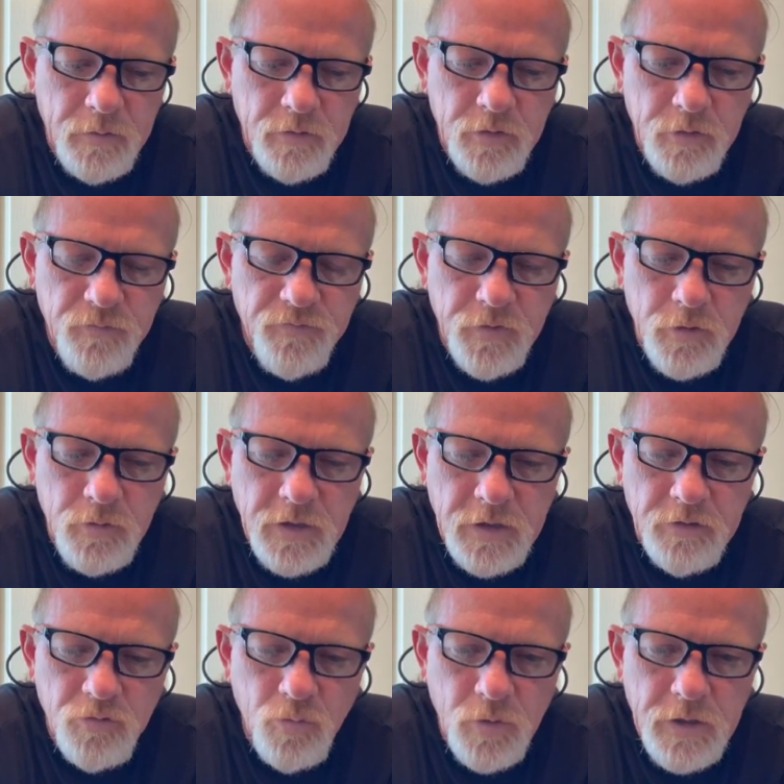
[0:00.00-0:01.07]
I'll do food
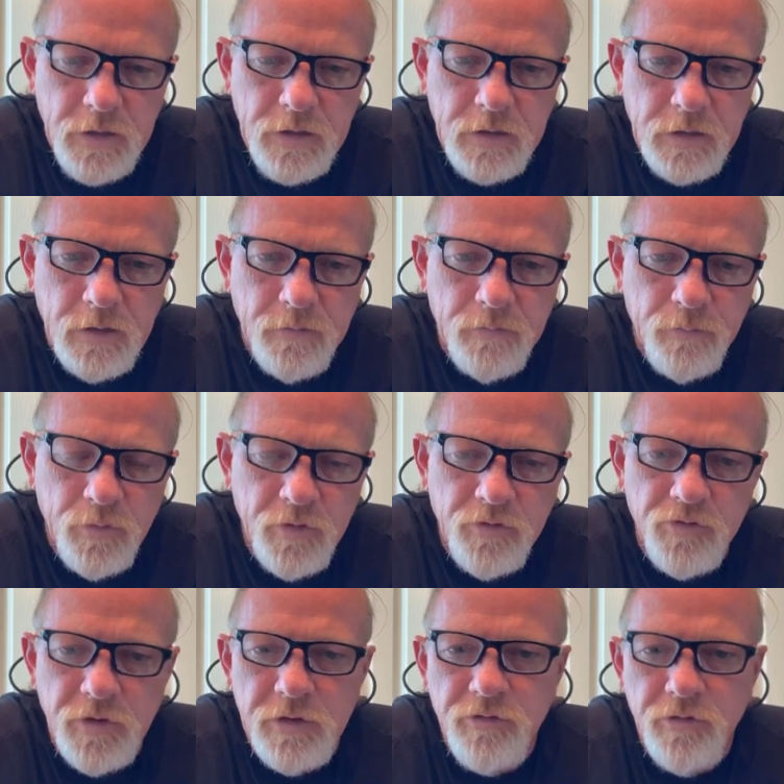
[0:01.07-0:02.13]
next week, and I
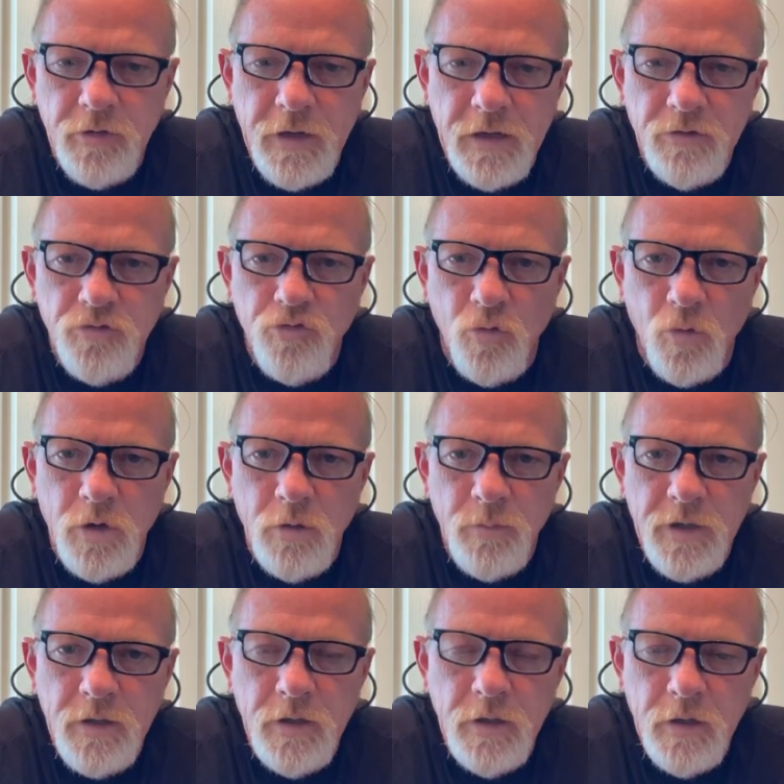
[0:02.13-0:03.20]
appreciate you guys joining
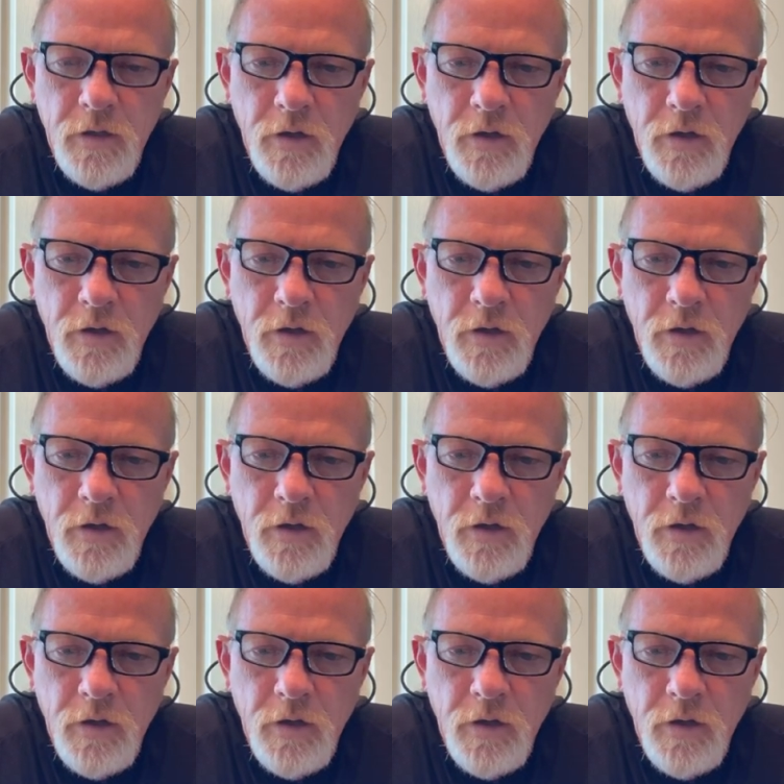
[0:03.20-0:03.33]
me.